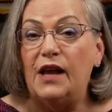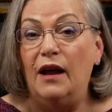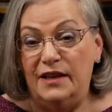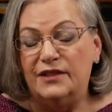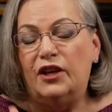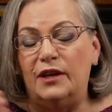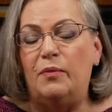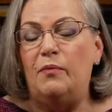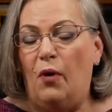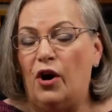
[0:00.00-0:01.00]
it's going to be
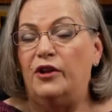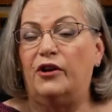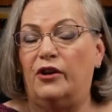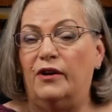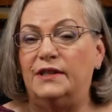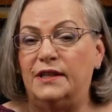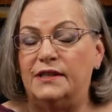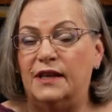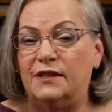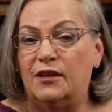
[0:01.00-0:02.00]
part of the currency
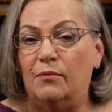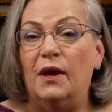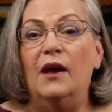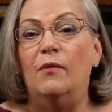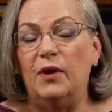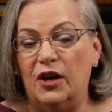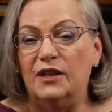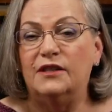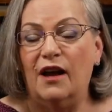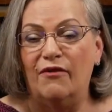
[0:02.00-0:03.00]
system because
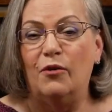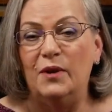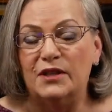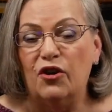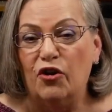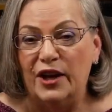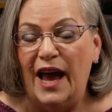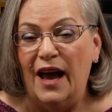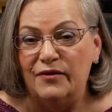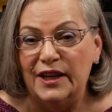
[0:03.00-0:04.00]
governments are going to
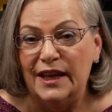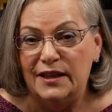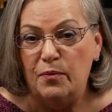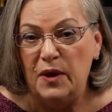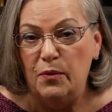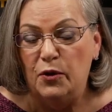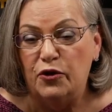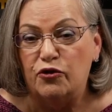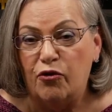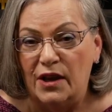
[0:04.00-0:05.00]
have to get the people to
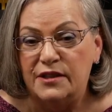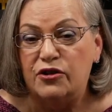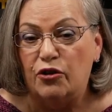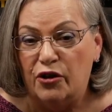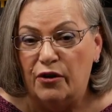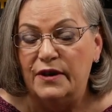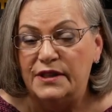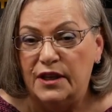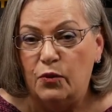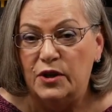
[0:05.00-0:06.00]
trust their
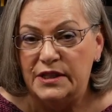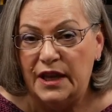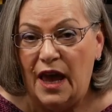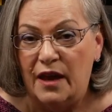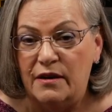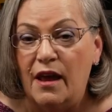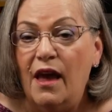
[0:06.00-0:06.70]
currency once again.